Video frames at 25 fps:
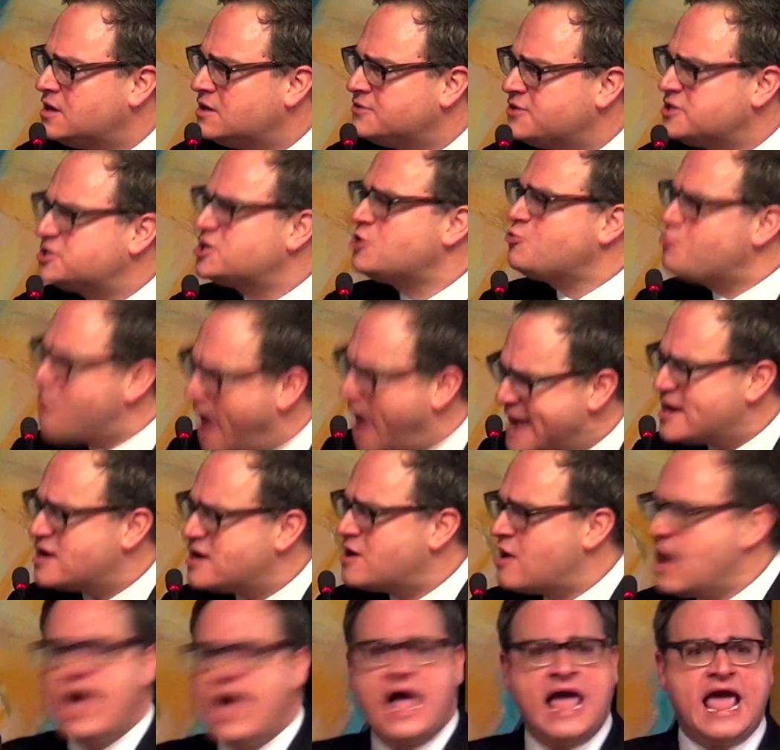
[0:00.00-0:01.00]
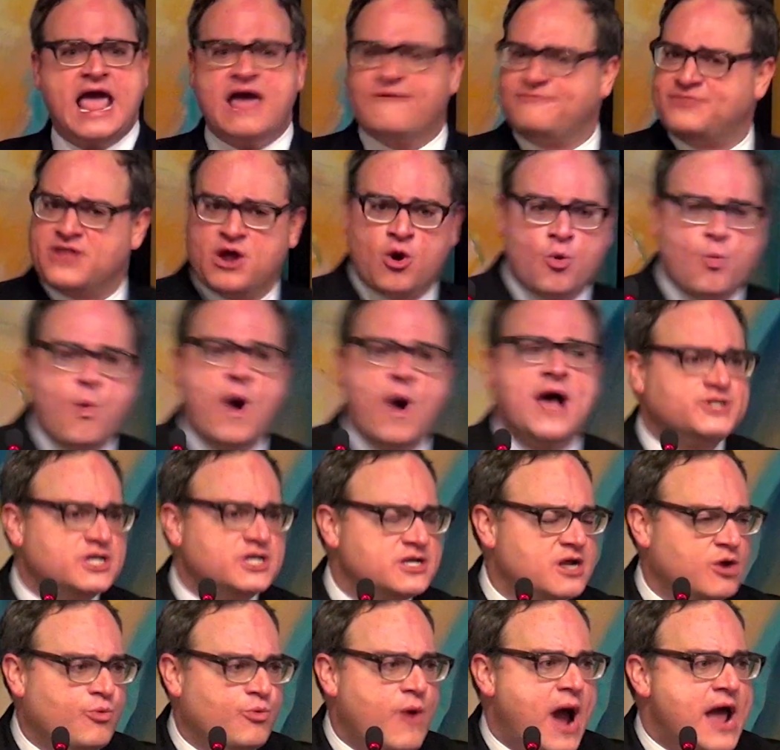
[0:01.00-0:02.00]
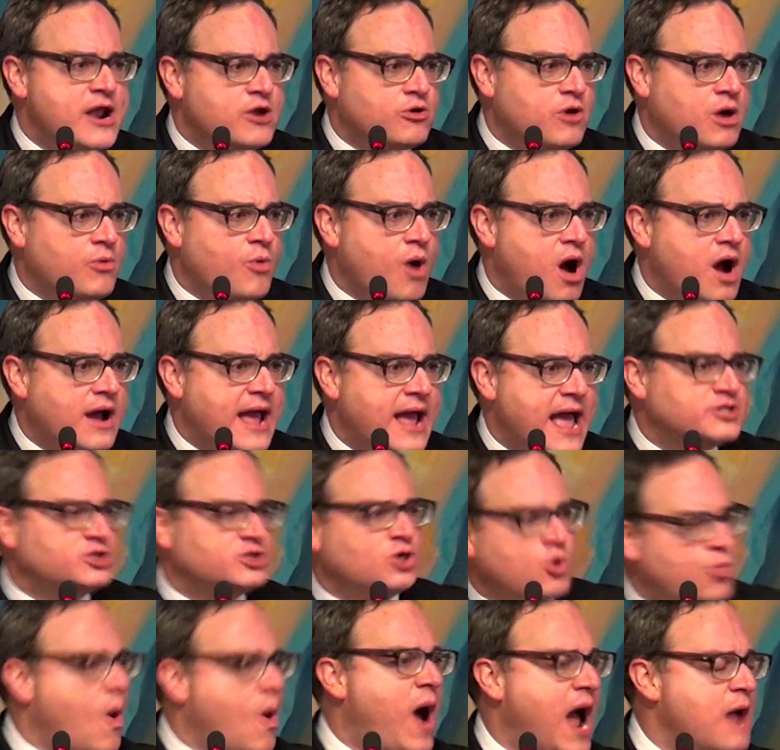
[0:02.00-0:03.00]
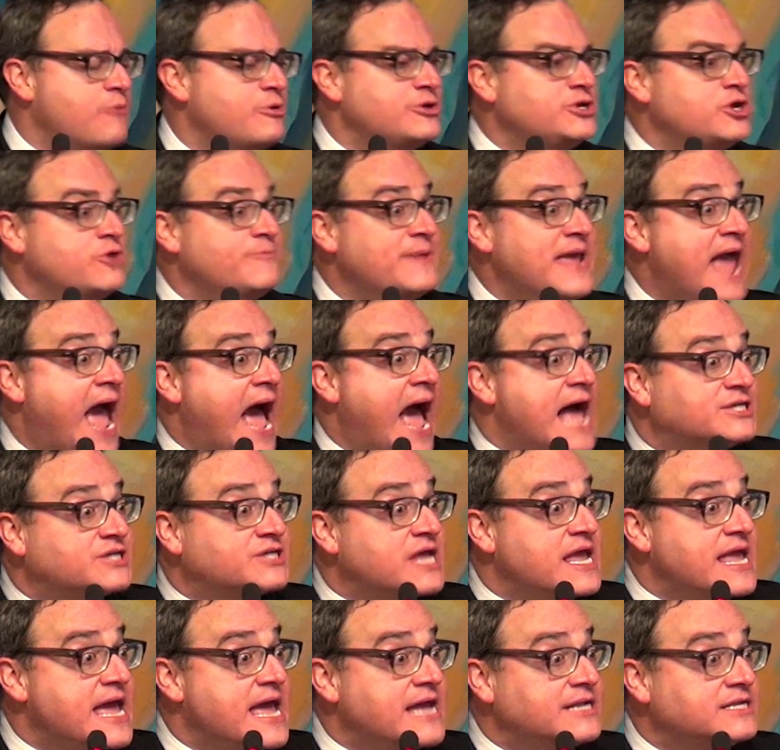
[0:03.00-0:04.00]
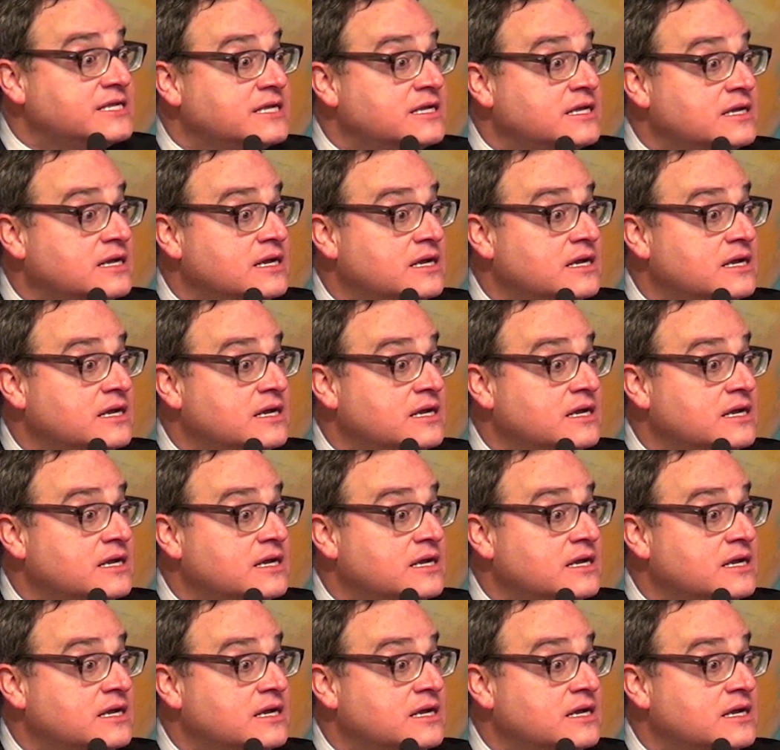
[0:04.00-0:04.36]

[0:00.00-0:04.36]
There's a right and a... If there wasn't a right or a wrong answer, why would you be asking it?